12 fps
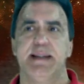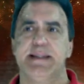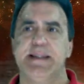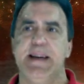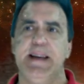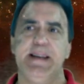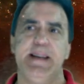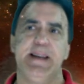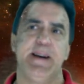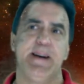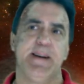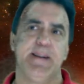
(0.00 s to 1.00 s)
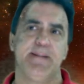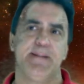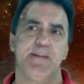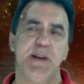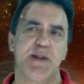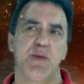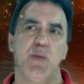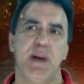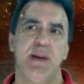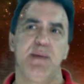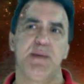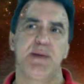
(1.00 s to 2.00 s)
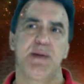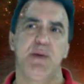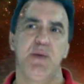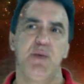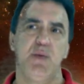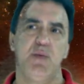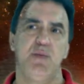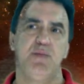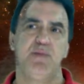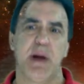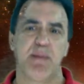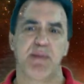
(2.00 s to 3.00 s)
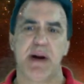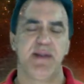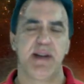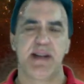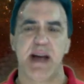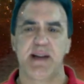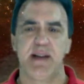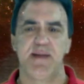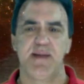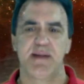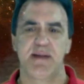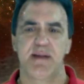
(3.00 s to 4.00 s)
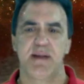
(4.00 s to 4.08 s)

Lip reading: He did a recent one. It was 2 private detectives,